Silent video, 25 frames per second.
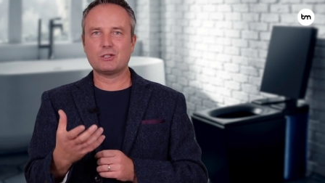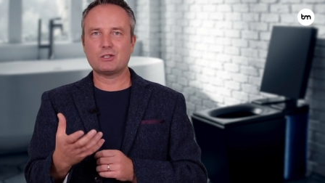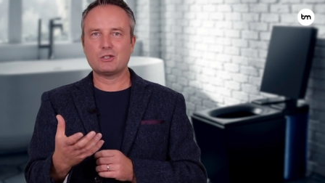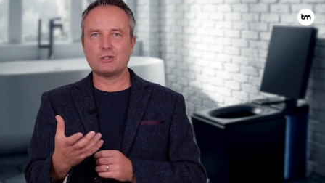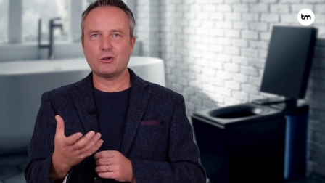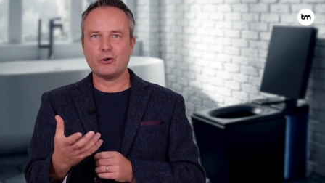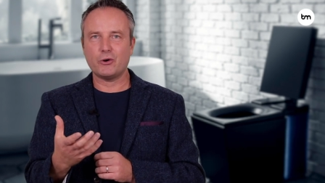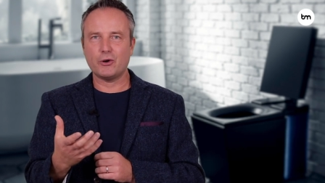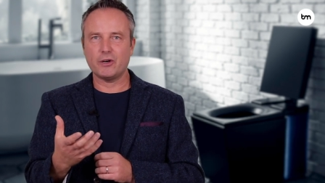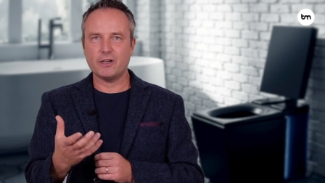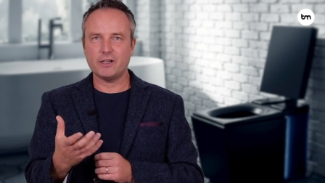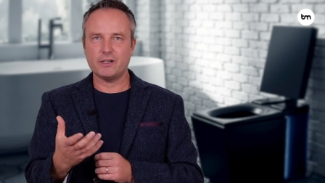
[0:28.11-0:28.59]

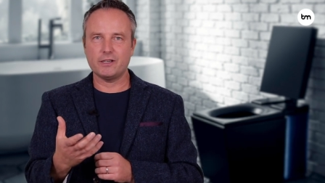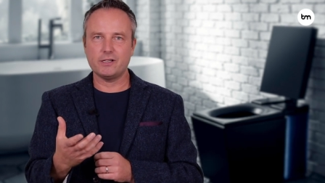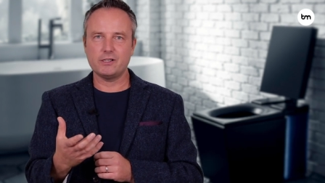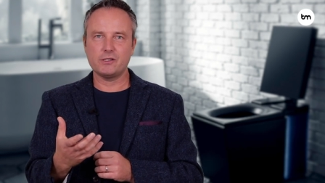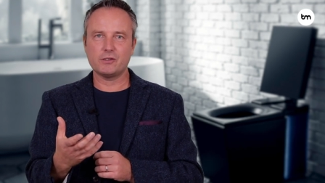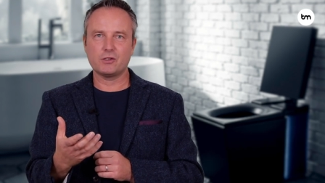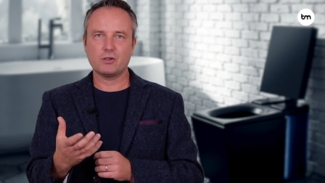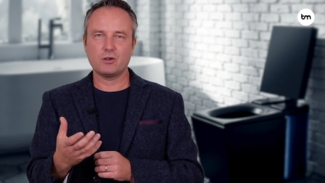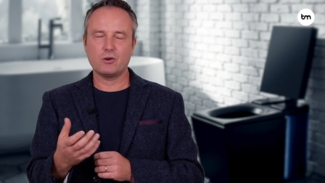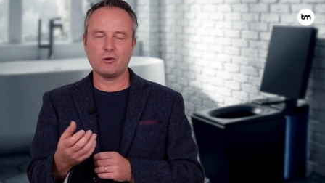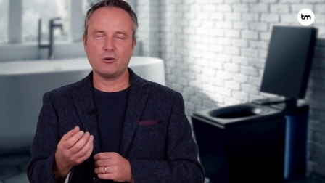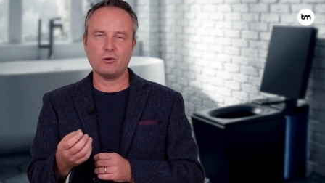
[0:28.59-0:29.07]

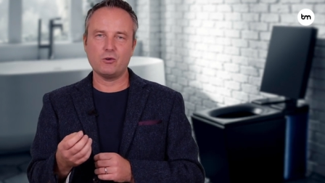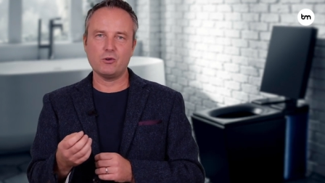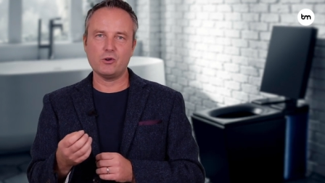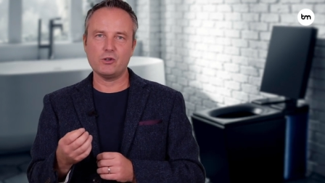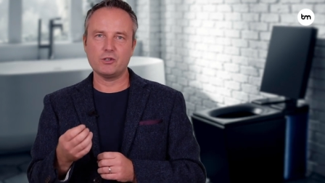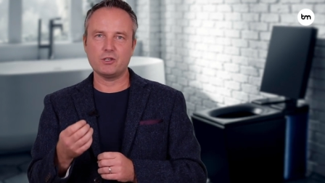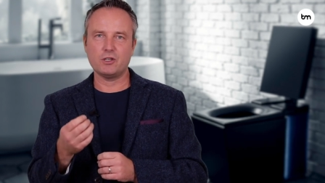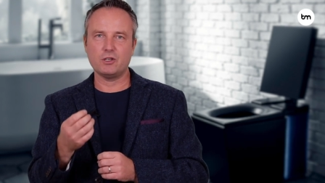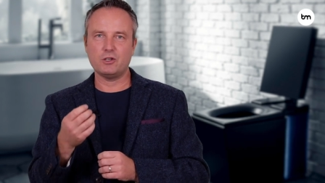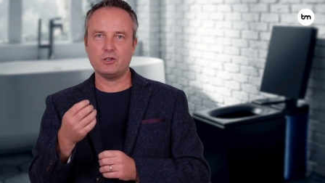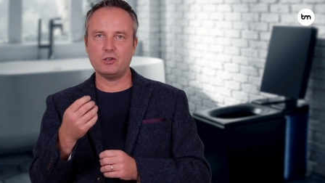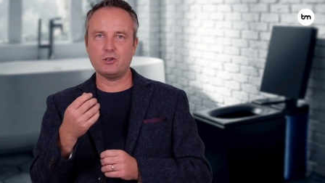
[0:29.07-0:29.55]
toilet
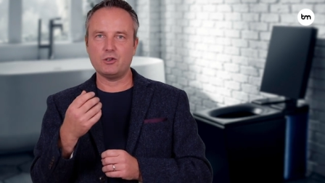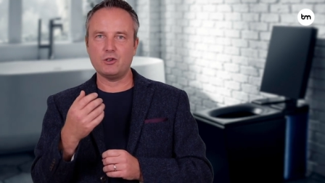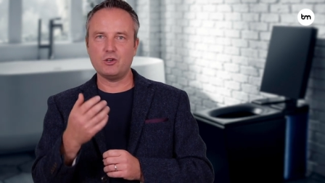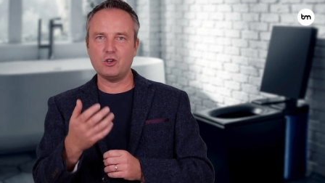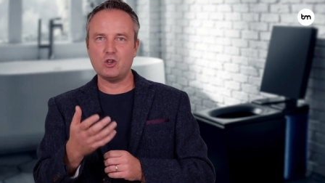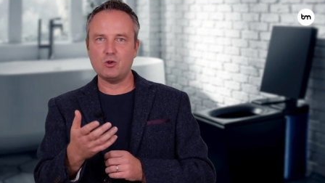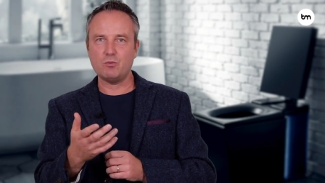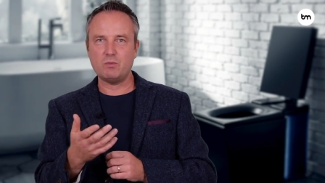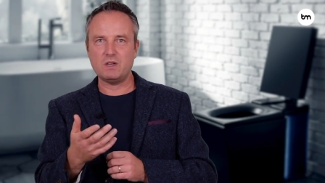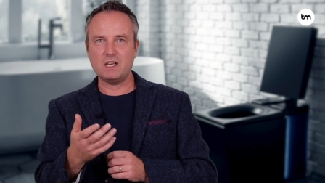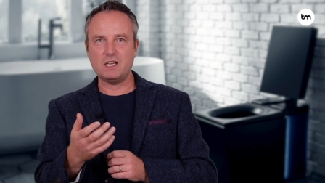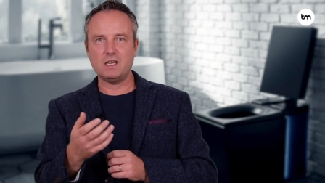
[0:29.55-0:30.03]
called
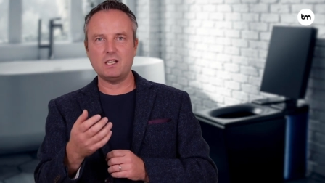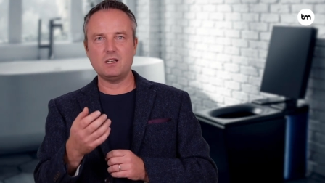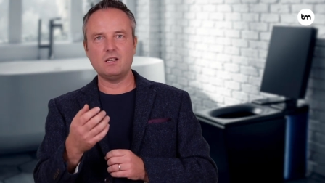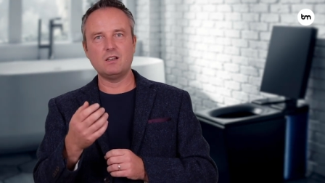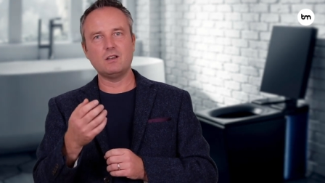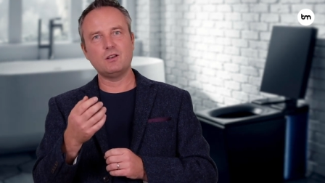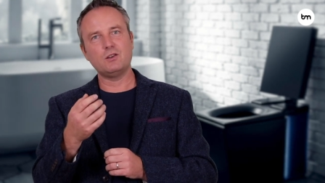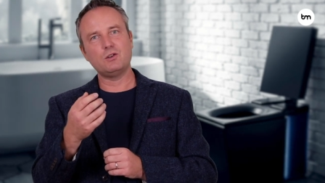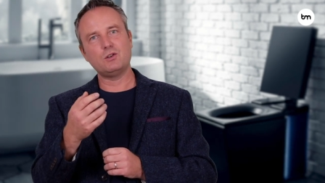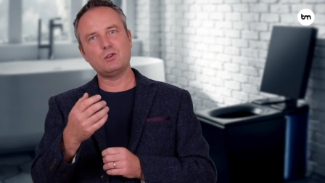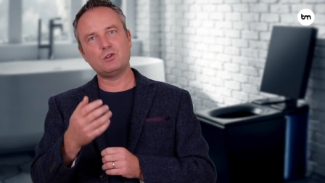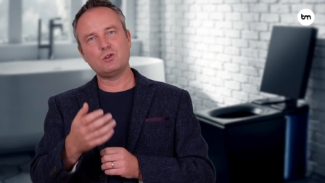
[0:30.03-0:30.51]
Numi
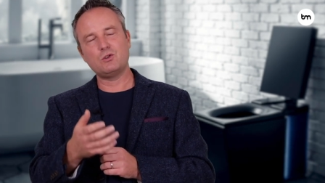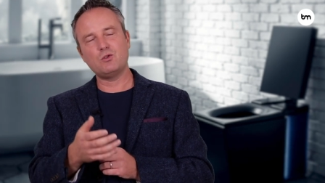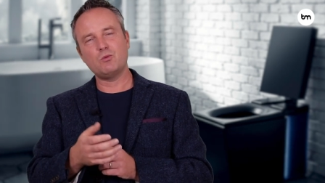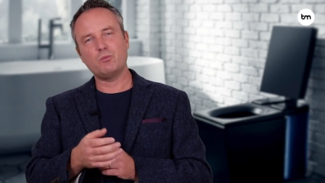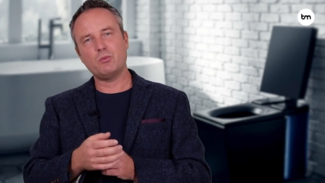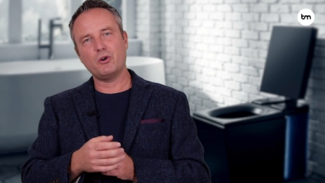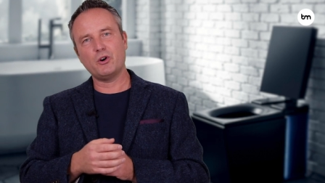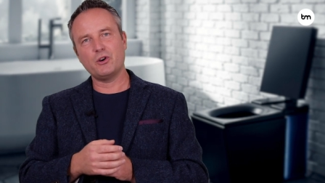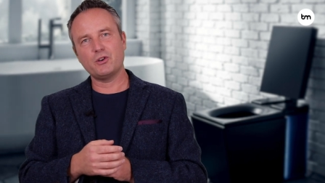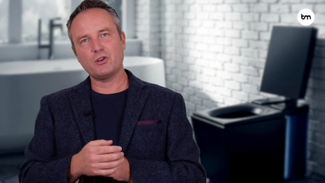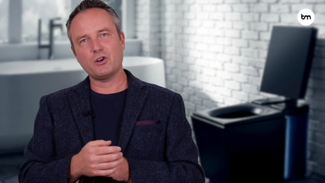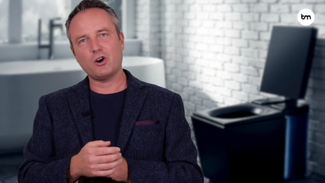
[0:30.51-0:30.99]

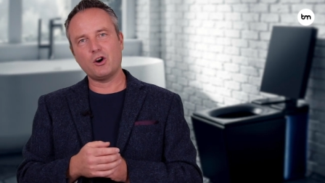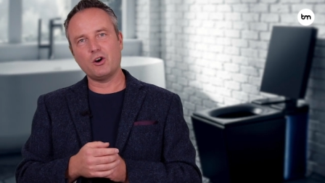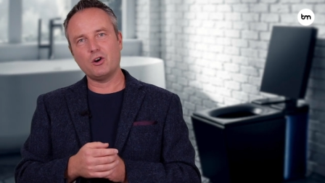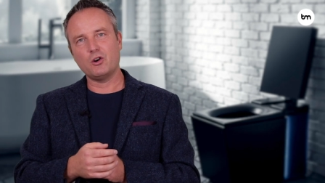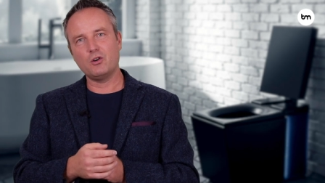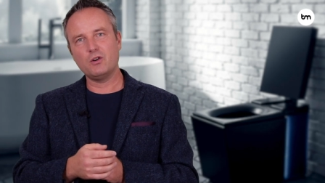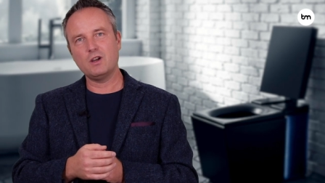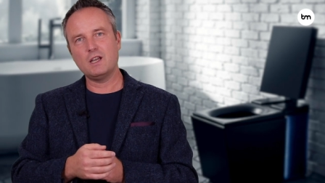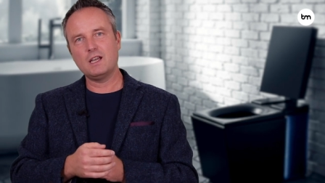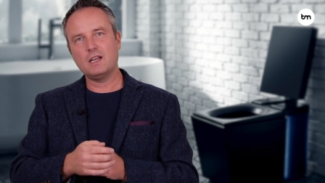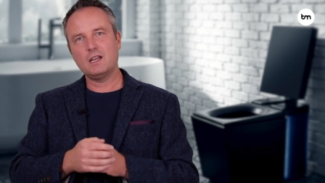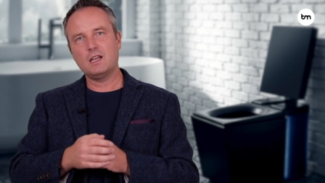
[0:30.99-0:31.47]

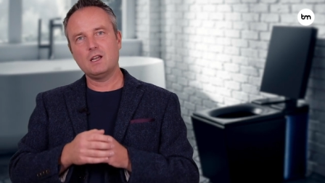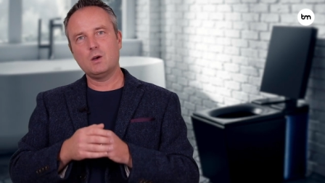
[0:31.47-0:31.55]
2.0,